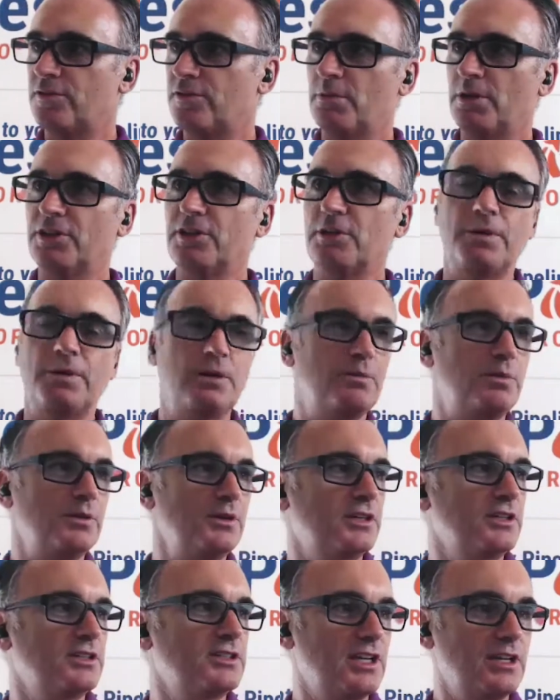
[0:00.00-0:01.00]
other people,
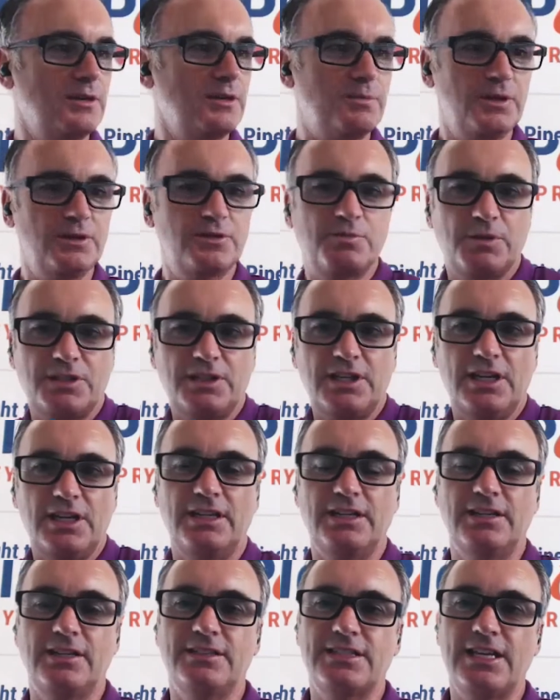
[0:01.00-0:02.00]
you can take bits, but at the
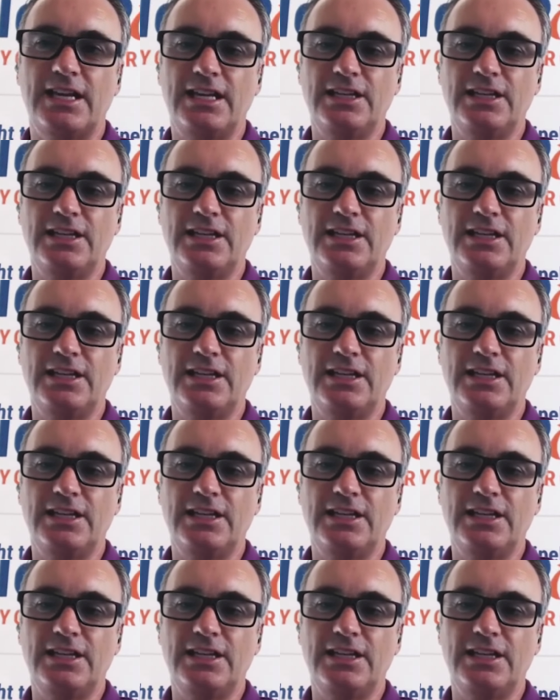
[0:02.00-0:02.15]
end of the day,